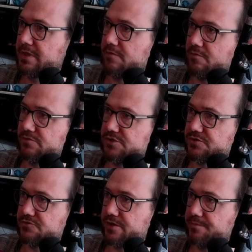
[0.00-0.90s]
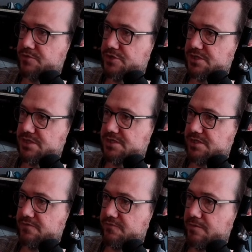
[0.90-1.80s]
Just trying to push these to the
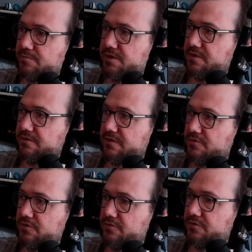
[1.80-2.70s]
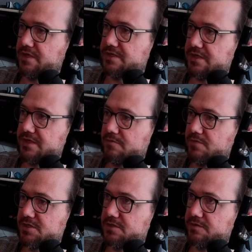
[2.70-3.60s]
front because they've got the fleeting keyword,
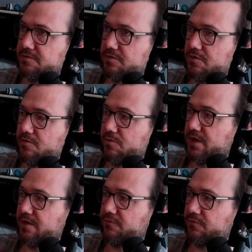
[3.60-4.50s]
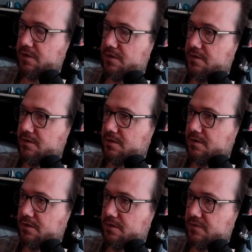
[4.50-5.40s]
so they'll go away if we
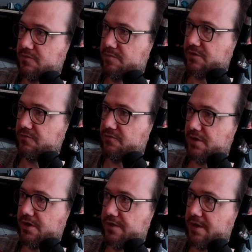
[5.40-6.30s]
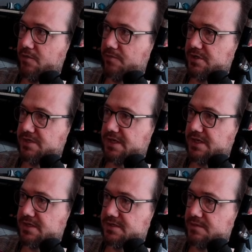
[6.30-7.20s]
leave them at the front. And now I'm going to take
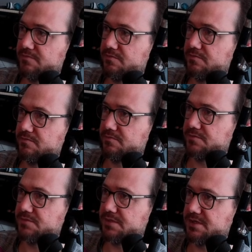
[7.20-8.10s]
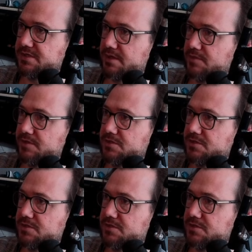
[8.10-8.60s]
less damage.